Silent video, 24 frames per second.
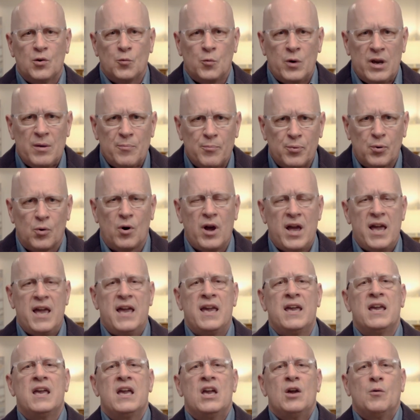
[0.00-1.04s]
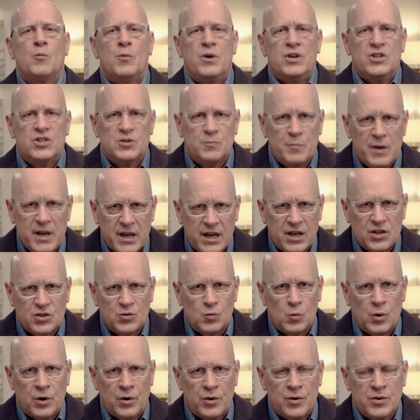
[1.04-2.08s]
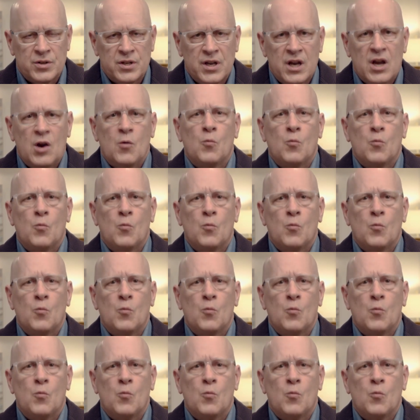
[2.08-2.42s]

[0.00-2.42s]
we pray, we speak His words.